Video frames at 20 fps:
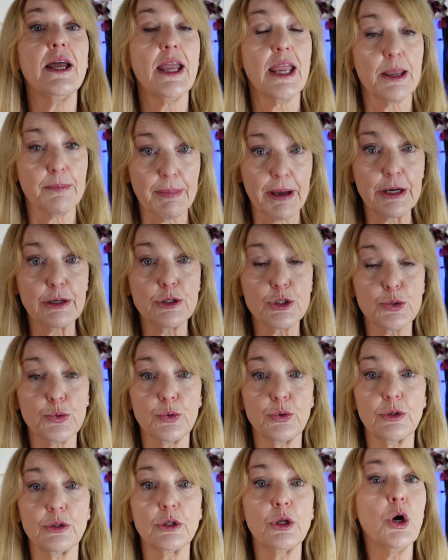a better
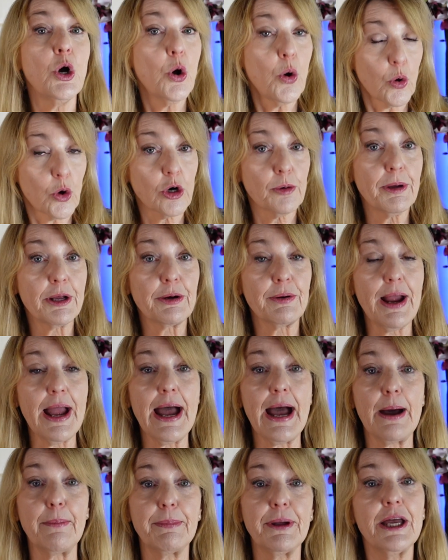tool, or a better
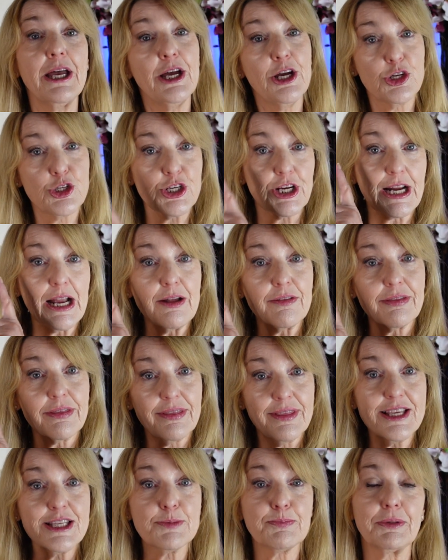app, check out
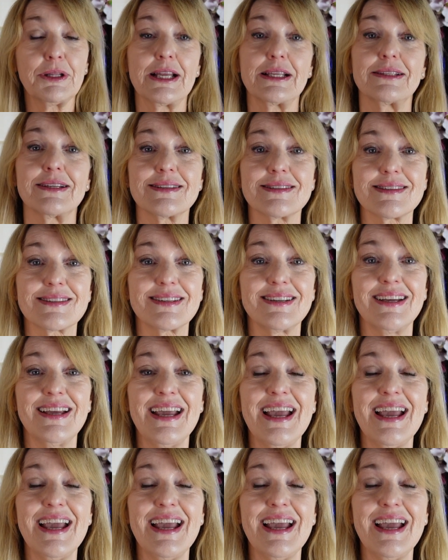this playlist.